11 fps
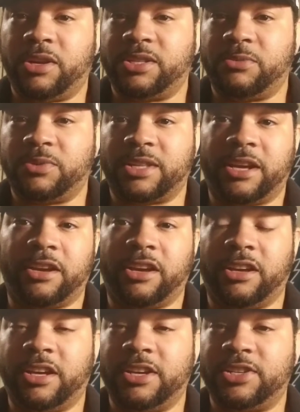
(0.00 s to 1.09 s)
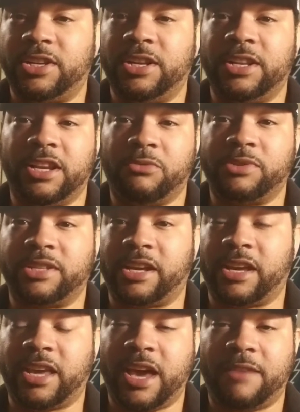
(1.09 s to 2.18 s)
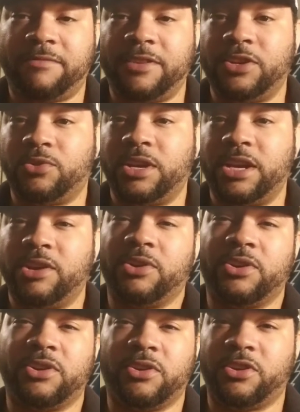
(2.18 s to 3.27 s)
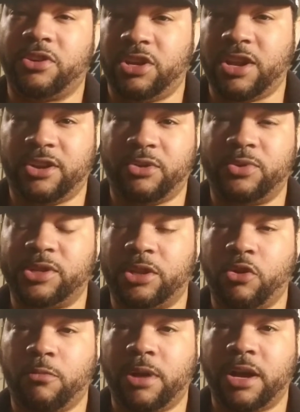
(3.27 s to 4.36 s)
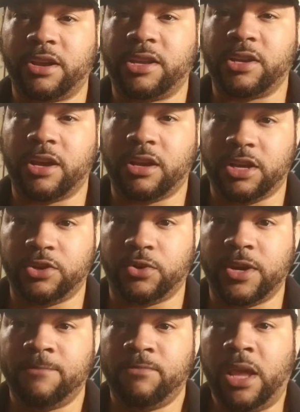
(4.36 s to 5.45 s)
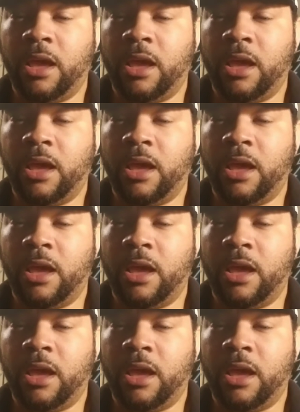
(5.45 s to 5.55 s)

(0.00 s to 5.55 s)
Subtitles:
because it was like a concussion and it was like a calf injury or you know, I know it was a lower body injury.